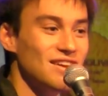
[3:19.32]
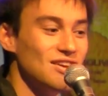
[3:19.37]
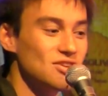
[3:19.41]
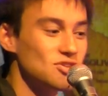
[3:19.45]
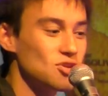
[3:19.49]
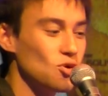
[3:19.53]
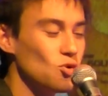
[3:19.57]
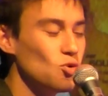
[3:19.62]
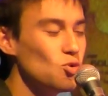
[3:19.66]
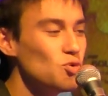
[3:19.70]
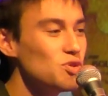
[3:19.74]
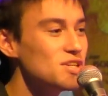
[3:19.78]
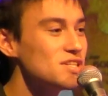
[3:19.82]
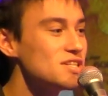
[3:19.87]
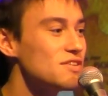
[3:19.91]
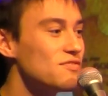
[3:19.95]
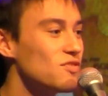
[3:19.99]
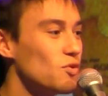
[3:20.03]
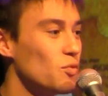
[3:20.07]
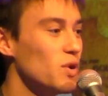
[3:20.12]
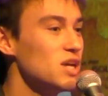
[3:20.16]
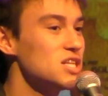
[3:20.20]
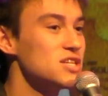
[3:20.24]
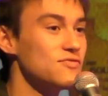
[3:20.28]
So all these
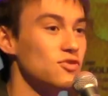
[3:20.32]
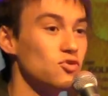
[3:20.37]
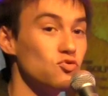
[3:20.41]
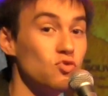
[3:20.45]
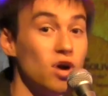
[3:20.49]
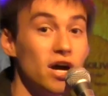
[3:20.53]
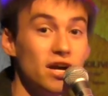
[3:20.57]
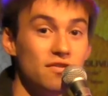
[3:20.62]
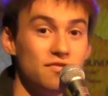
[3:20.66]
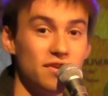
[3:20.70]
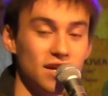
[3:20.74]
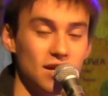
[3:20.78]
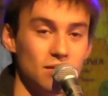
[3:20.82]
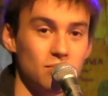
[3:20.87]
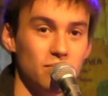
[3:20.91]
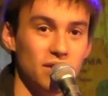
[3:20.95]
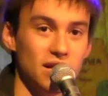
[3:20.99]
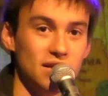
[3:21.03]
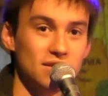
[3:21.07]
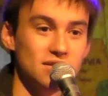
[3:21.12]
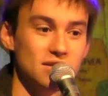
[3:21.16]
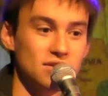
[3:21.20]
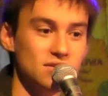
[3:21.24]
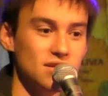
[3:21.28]
different ways of arriving in
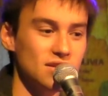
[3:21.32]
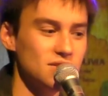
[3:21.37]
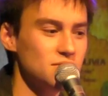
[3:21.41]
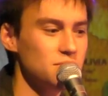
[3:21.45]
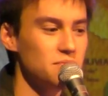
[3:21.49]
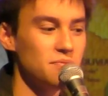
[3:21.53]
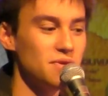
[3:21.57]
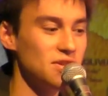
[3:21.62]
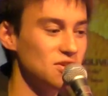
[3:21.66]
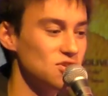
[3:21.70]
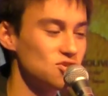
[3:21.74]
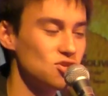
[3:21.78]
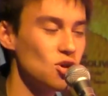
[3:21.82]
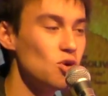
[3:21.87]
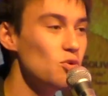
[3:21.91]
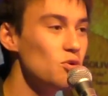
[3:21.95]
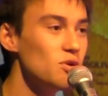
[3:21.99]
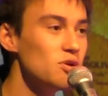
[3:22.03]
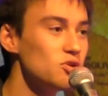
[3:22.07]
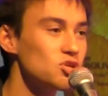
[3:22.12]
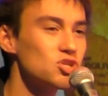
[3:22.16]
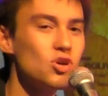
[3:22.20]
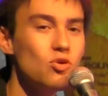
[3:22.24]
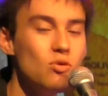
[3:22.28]
places is so
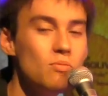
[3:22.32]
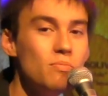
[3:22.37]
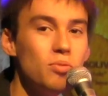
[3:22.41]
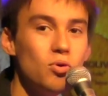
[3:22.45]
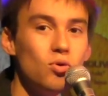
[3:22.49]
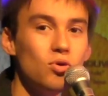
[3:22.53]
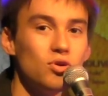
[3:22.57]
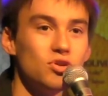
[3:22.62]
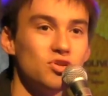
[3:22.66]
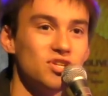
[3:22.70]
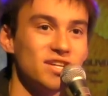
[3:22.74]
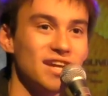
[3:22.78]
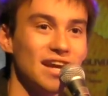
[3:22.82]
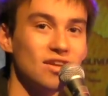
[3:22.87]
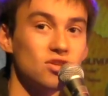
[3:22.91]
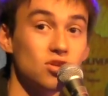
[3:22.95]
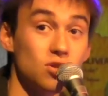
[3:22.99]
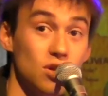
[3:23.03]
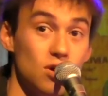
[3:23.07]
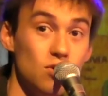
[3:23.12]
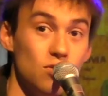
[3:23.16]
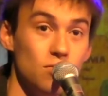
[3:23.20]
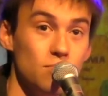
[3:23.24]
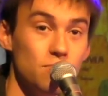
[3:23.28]
important to get
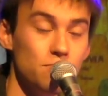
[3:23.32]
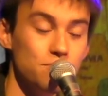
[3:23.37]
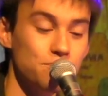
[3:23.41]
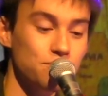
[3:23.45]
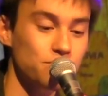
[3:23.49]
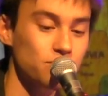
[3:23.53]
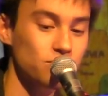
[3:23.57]
to know them.